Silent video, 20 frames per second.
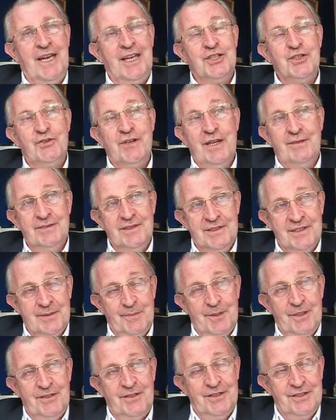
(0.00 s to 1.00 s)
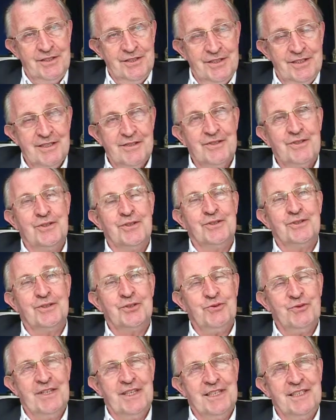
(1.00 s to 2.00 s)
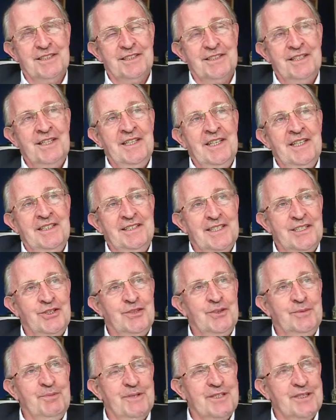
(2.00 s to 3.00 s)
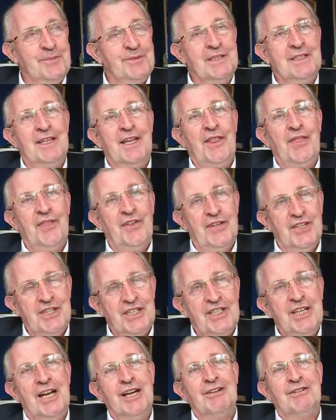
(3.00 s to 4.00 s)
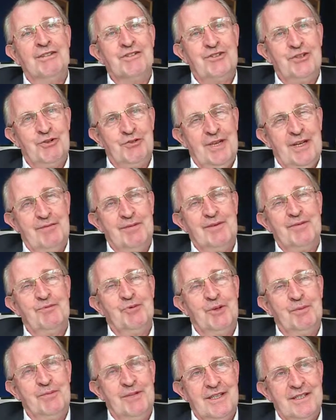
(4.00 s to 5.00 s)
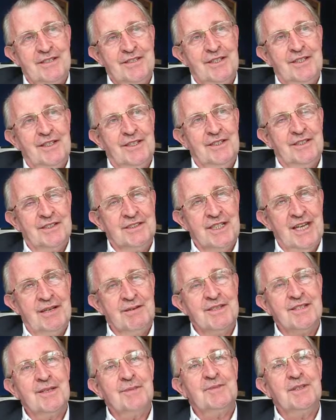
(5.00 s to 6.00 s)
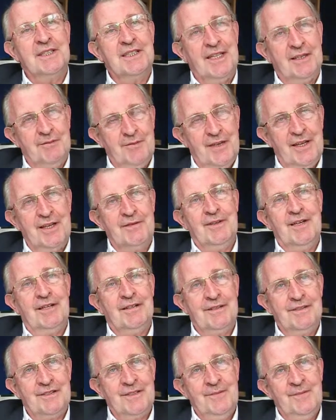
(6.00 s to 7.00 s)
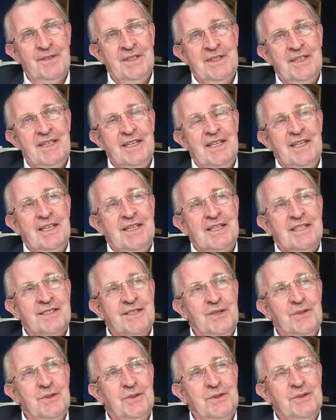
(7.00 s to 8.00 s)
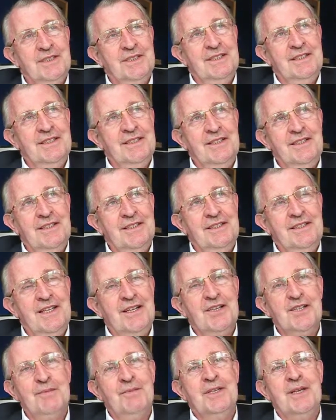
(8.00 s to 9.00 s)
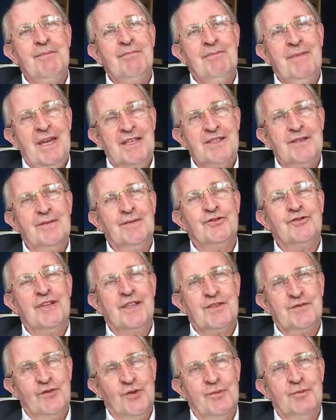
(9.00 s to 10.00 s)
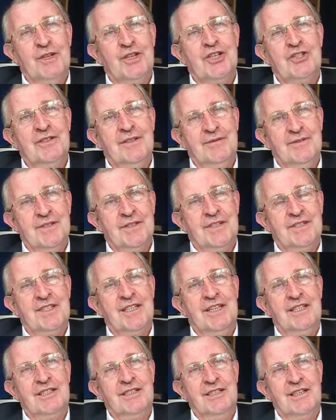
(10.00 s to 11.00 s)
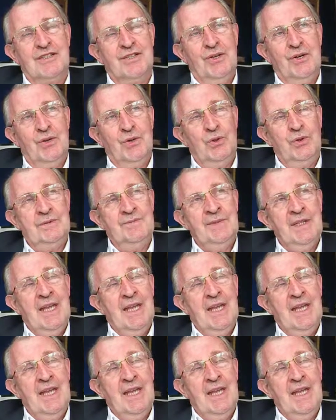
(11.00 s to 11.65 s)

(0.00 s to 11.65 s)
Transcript: I traveled about 30 years ago on a train that took me something like 30 hours to travel from one place to the other. Now it's something like 5 hours. So there's been a massive transformation of the society as a whole.